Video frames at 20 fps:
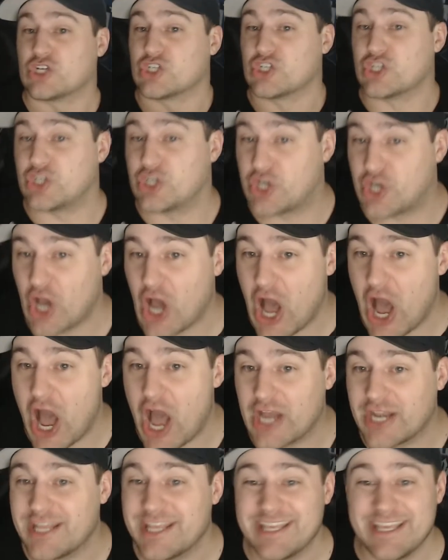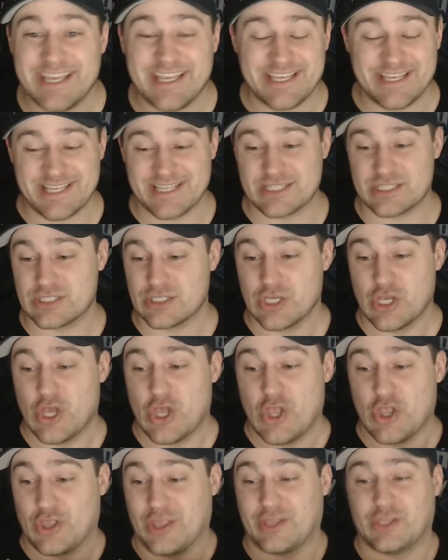gone. It is
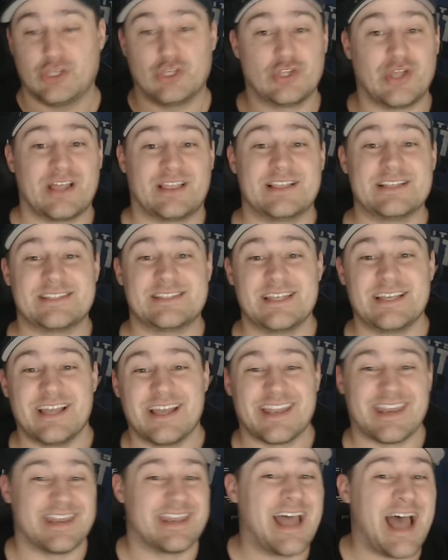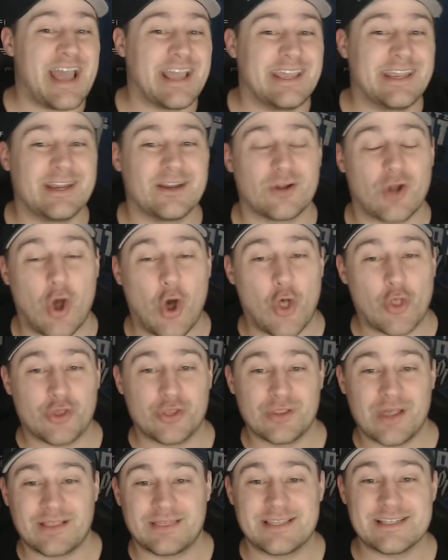like, you like this thing? Not here. Oh, you
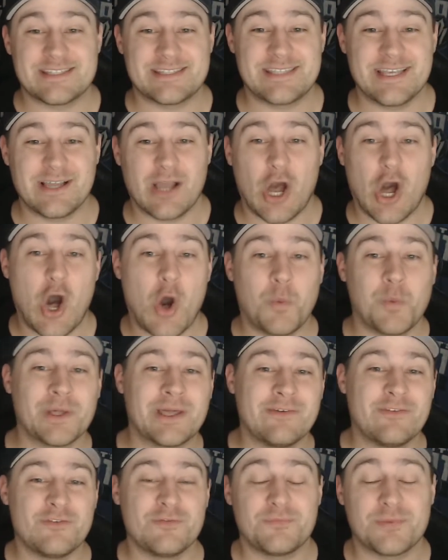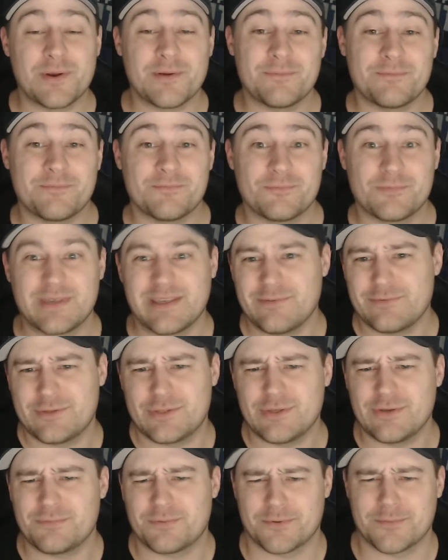like this thing? Oh, we'll give it to
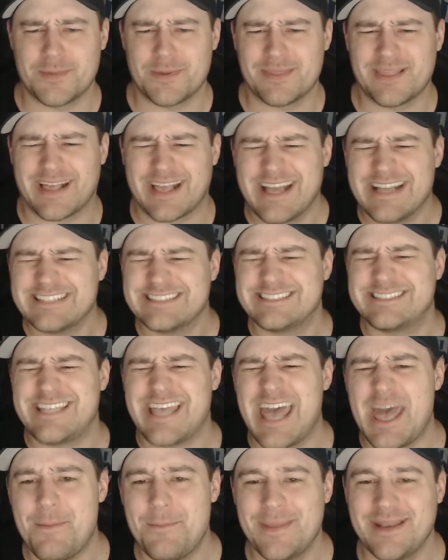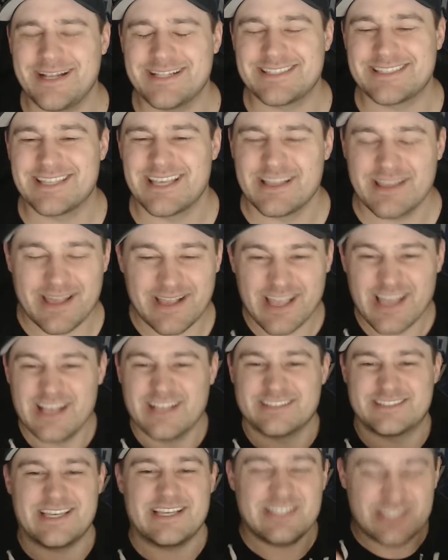you for maybe like 10 minutes. Like
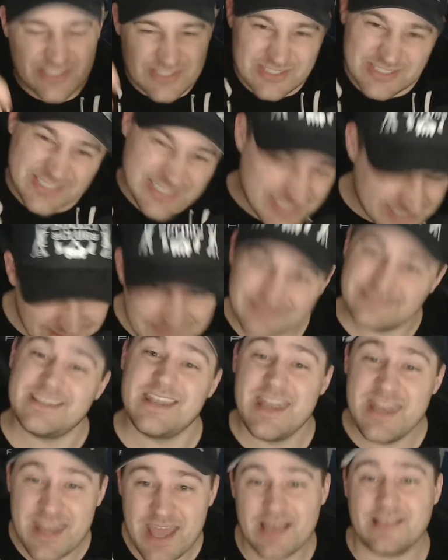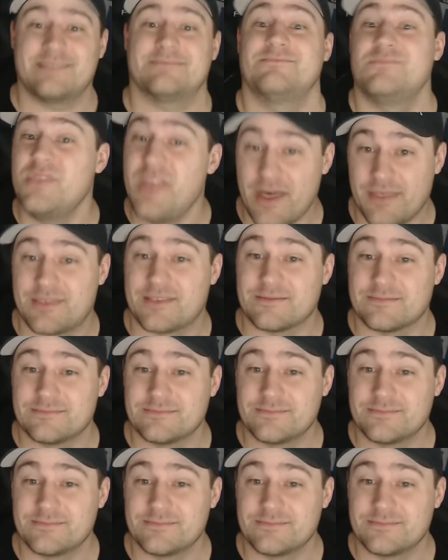then nothing.